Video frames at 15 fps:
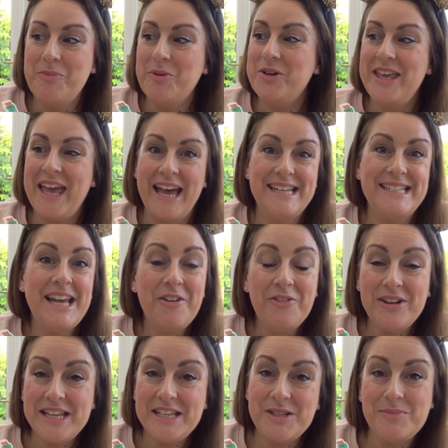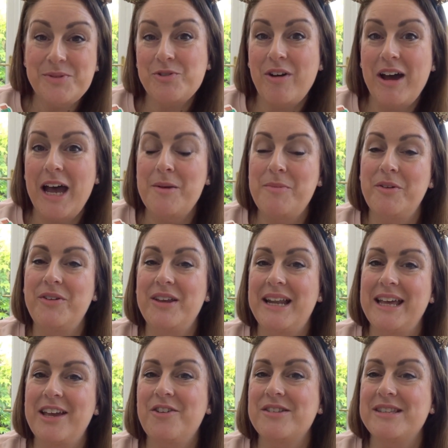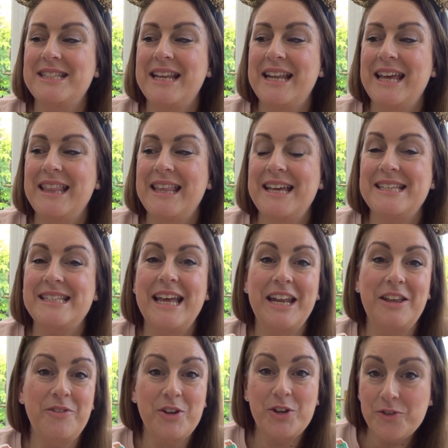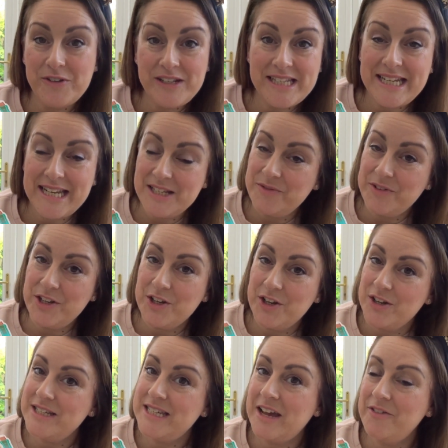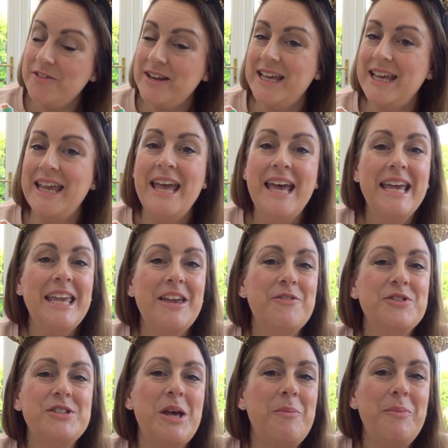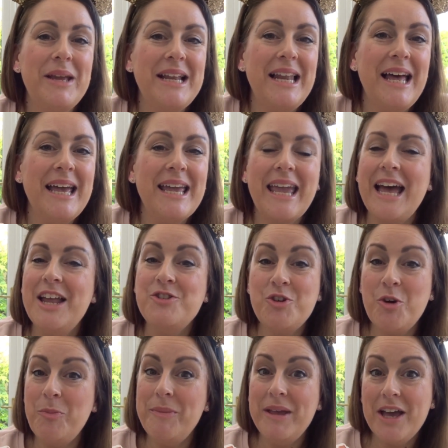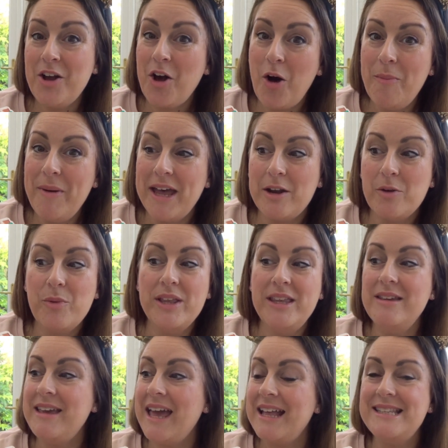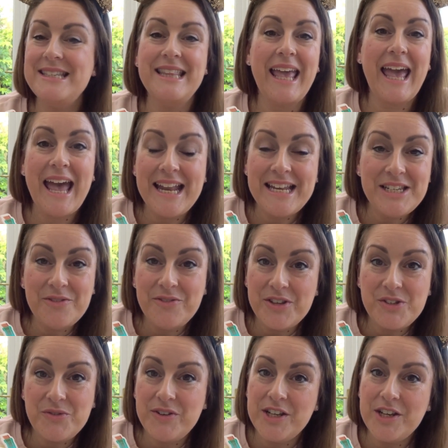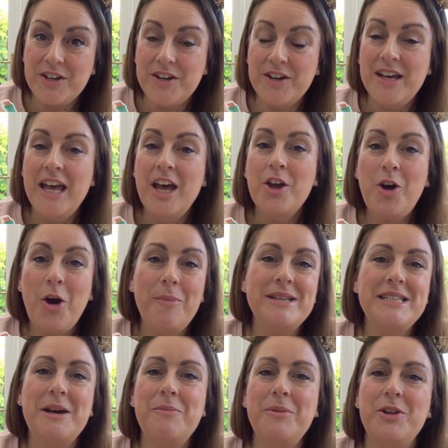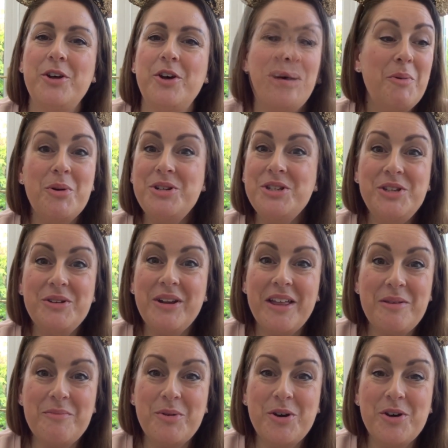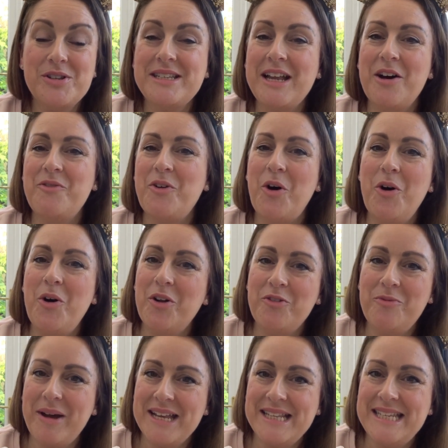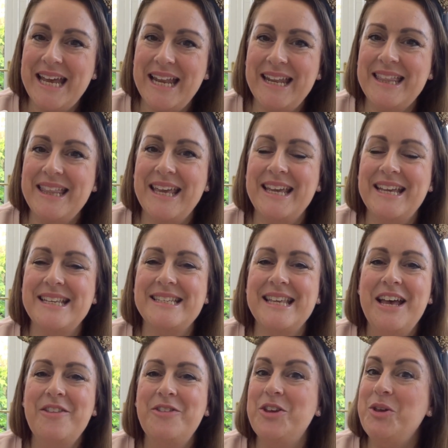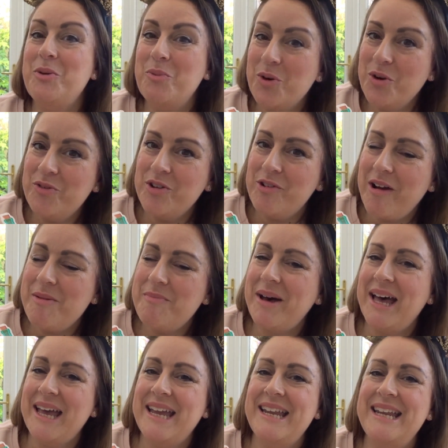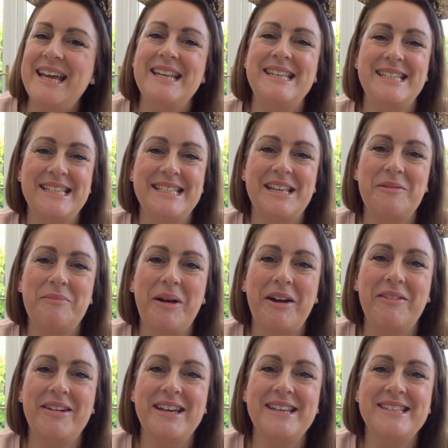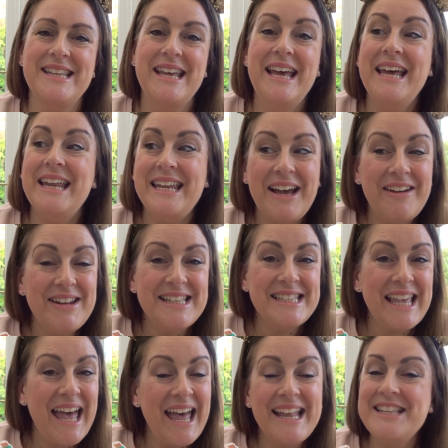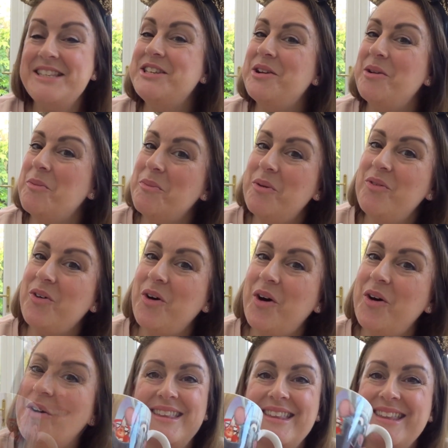But yeah, definitely subscribe if you like content like this, and if you're loving today's video, definitely give us a big like and drop me a comment when you get to the end of this video. Comment down below, what did you like the most out of all of my 10 things that you won't regret buying at Disneyland Paris? Now let's get to number 4.